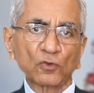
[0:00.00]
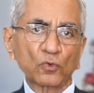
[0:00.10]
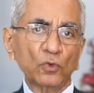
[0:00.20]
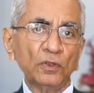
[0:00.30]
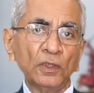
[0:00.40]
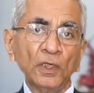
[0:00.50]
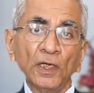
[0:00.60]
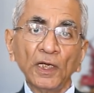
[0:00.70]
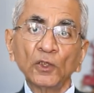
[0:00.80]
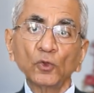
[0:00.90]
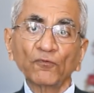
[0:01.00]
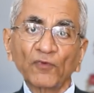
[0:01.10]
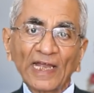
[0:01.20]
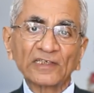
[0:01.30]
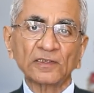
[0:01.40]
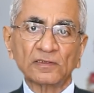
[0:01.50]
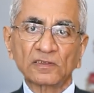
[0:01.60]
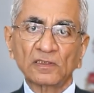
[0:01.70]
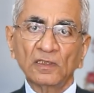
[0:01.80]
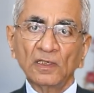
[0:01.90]
the crude into
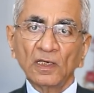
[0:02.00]
fractions